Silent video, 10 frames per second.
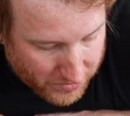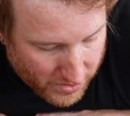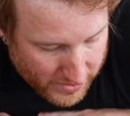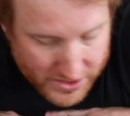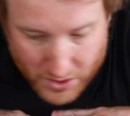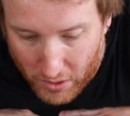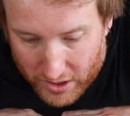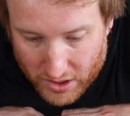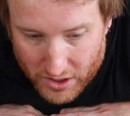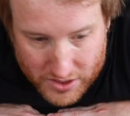These are
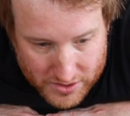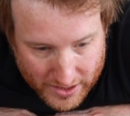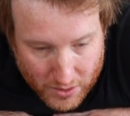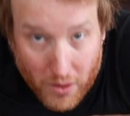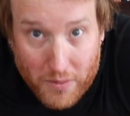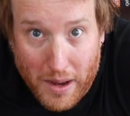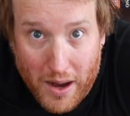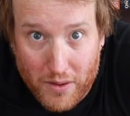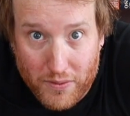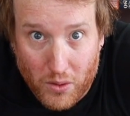quite good, they're quite
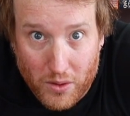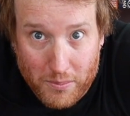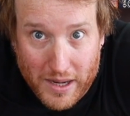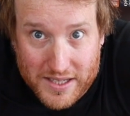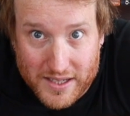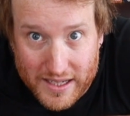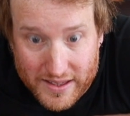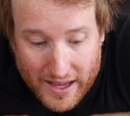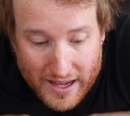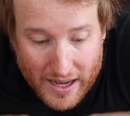powerful, and basically
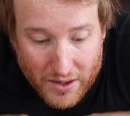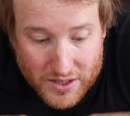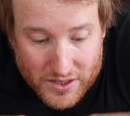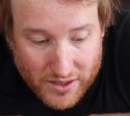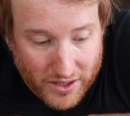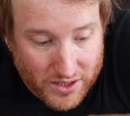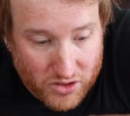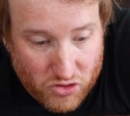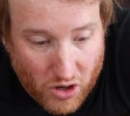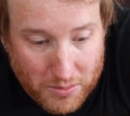they allow you to
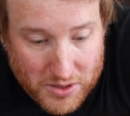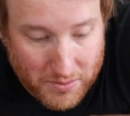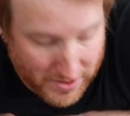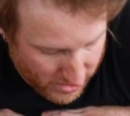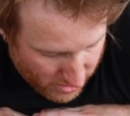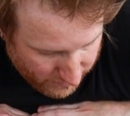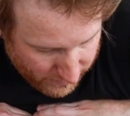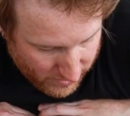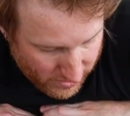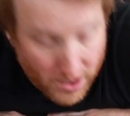drop something off,
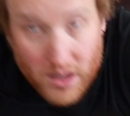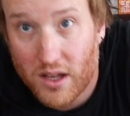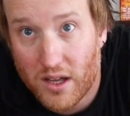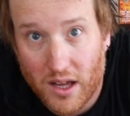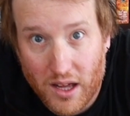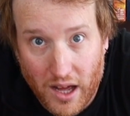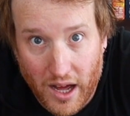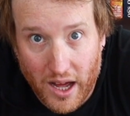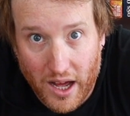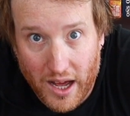
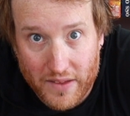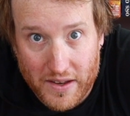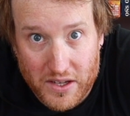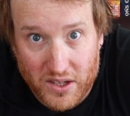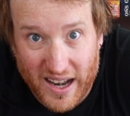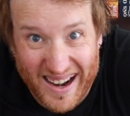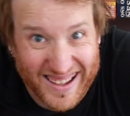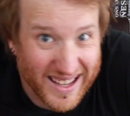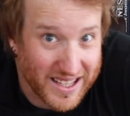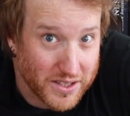and then you can
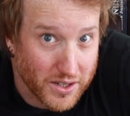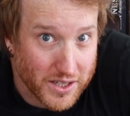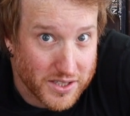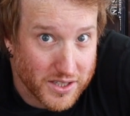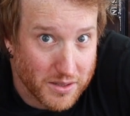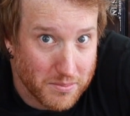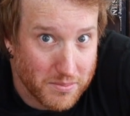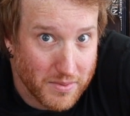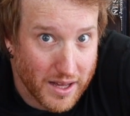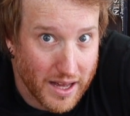allocate your dice to them
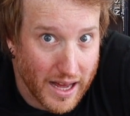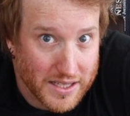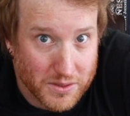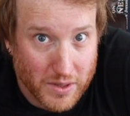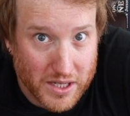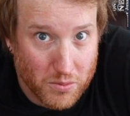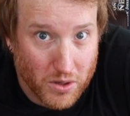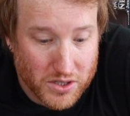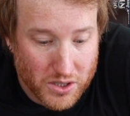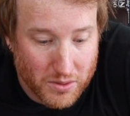as and when you
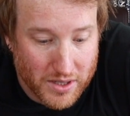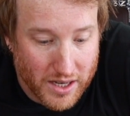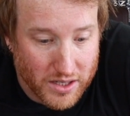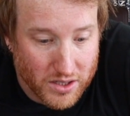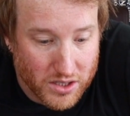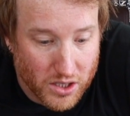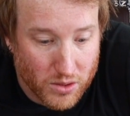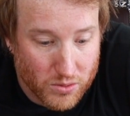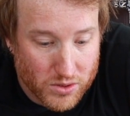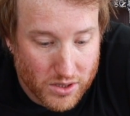want to, and then you can
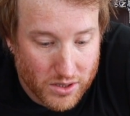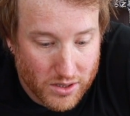use